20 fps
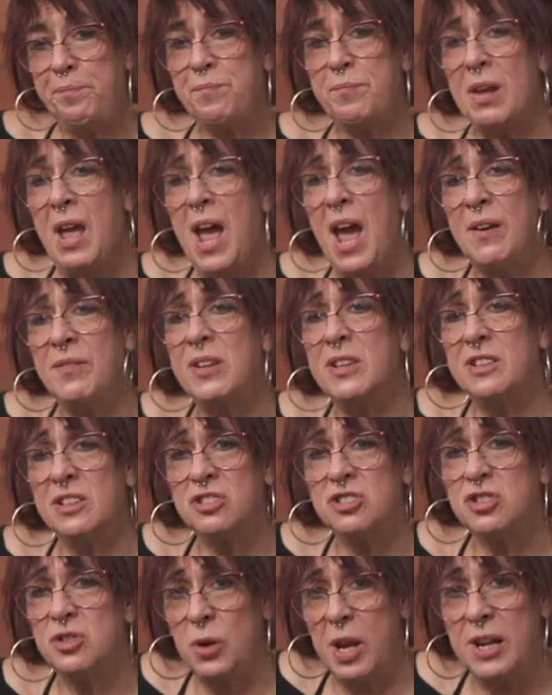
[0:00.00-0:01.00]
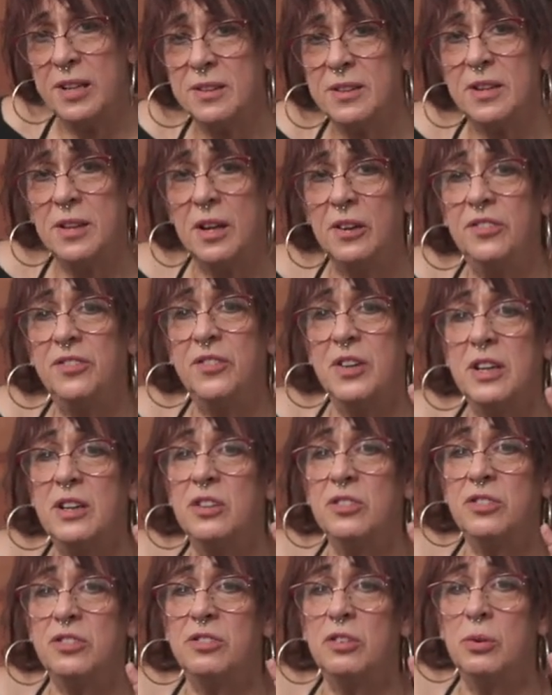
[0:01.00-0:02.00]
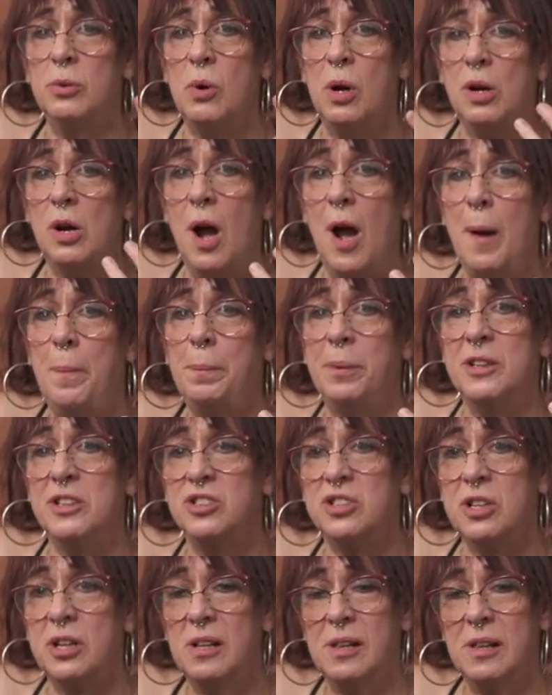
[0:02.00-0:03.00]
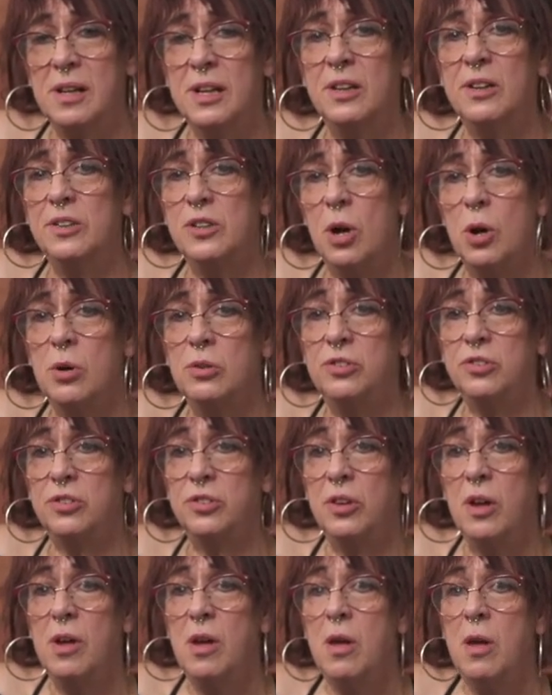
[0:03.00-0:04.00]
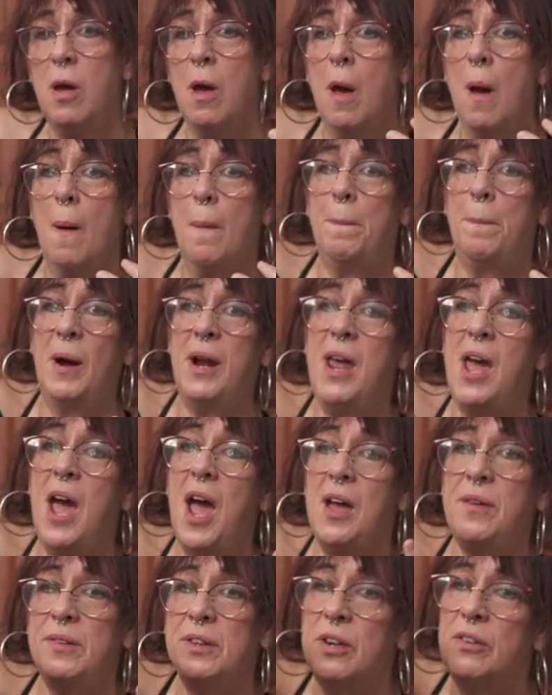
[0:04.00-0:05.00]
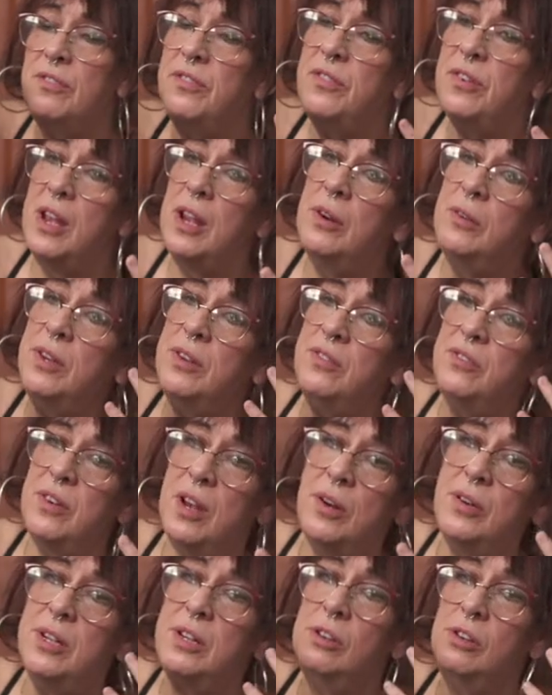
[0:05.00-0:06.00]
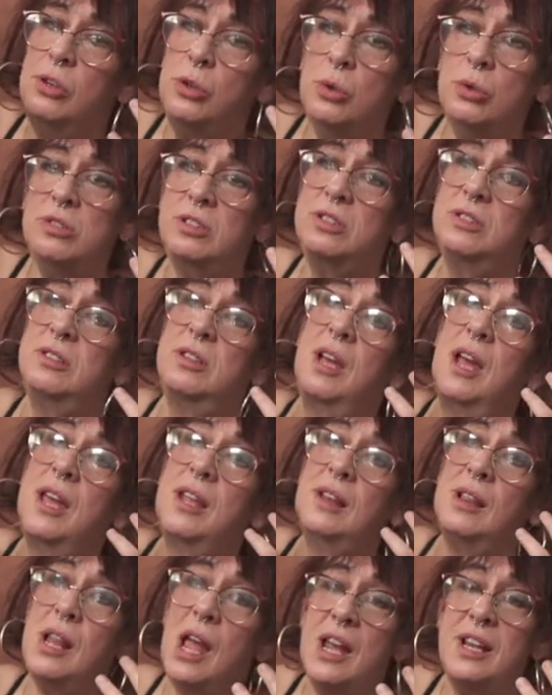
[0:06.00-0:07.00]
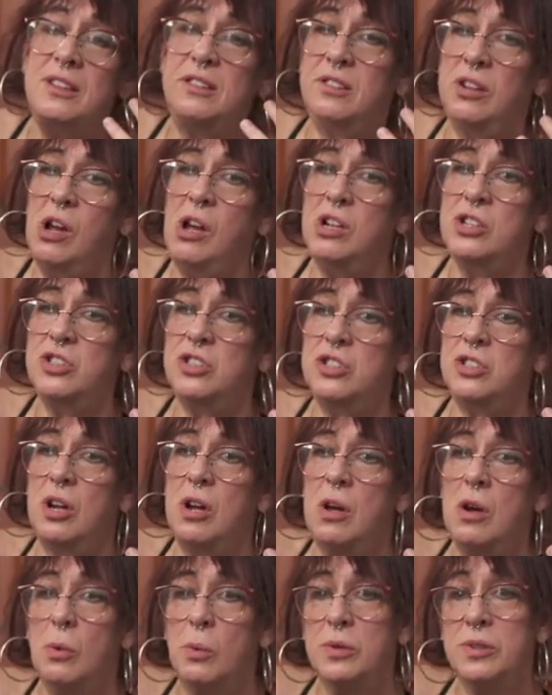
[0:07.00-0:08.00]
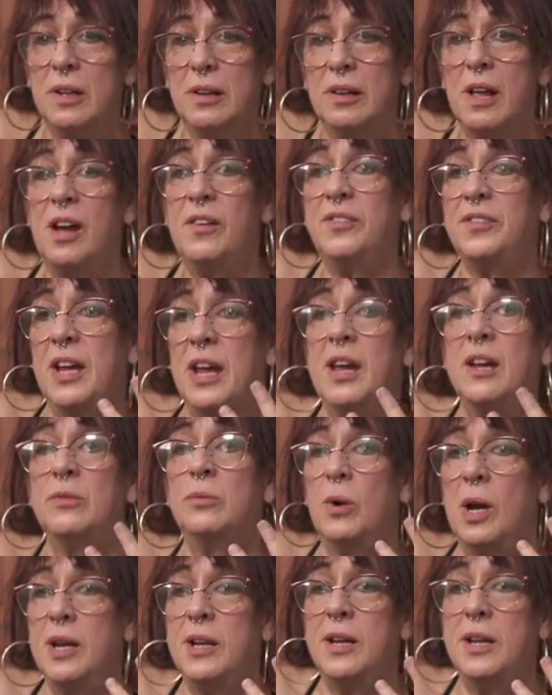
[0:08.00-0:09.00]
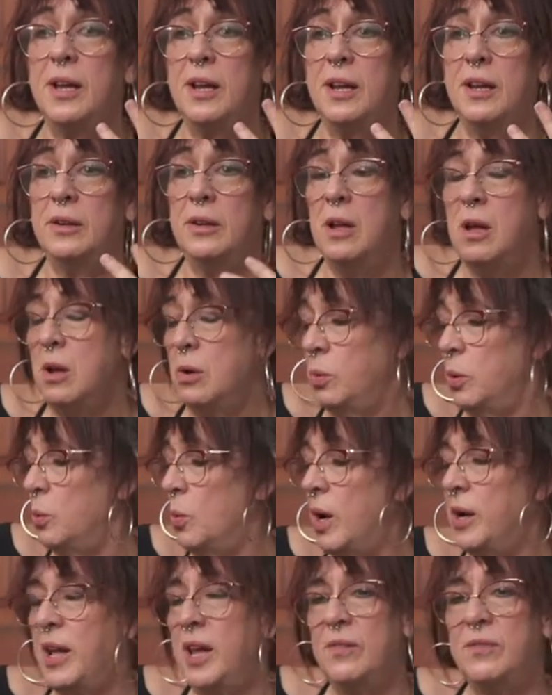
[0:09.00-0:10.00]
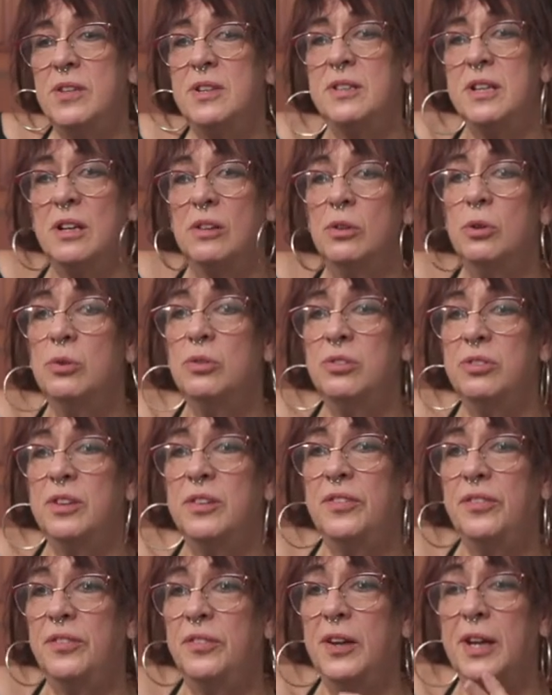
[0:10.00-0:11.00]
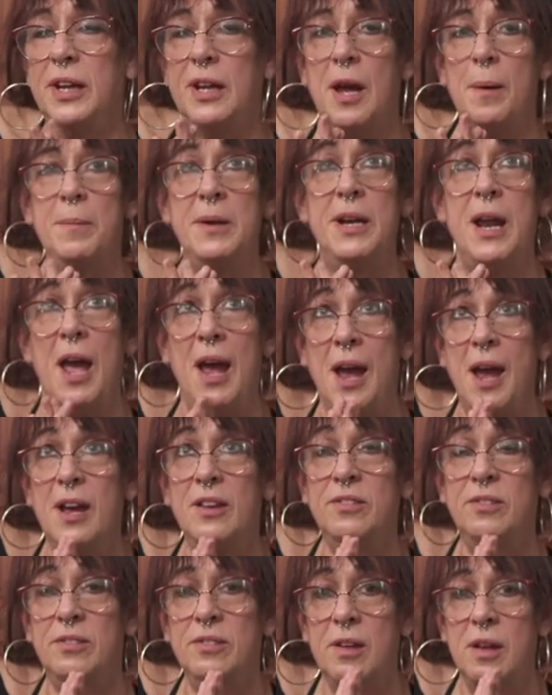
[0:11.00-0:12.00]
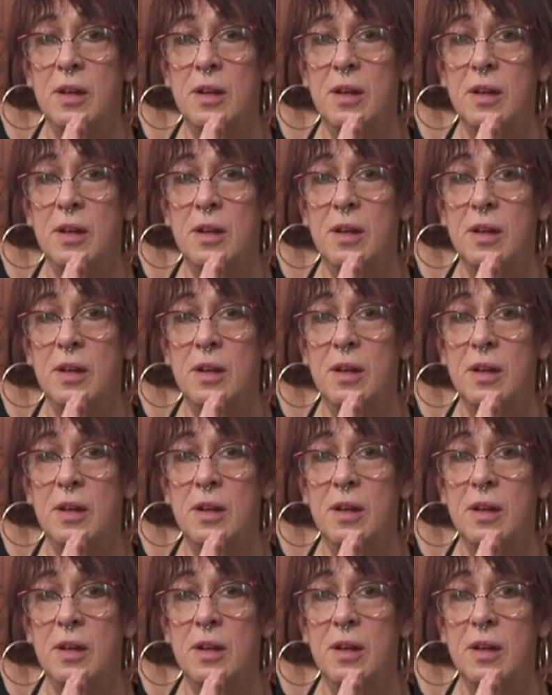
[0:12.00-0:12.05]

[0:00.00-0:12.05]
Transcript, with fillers: having the strength in our fingers to accomplish clear notes, but having a very, very loose and light touch with the left and right hand. We want everything loose and free. I mean, I asked